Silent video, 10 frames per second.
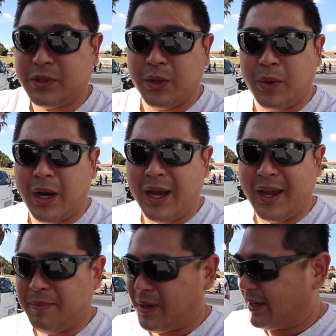So why
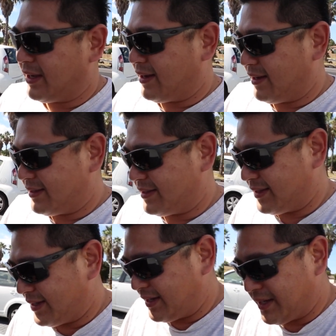am I here?
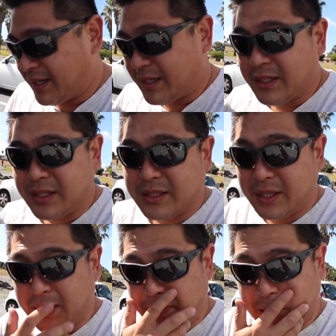So I'm
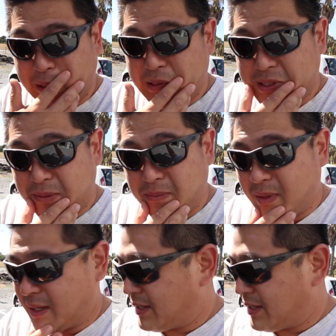going to be doing some